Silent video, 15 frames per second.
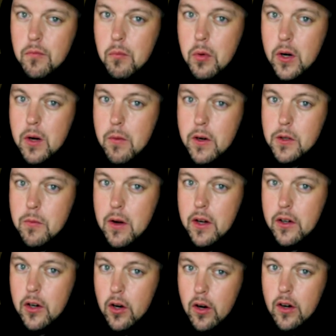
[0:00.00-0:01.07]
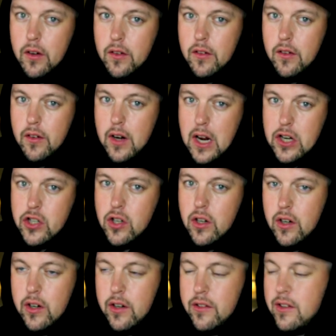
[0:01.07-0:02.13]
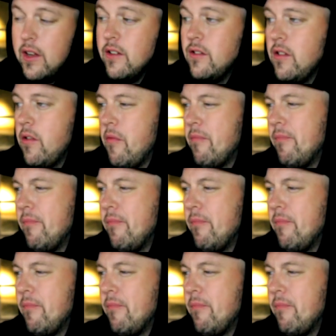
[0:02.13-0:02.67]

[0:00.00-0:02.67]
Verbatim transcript: Pretty much my current nature in a sense.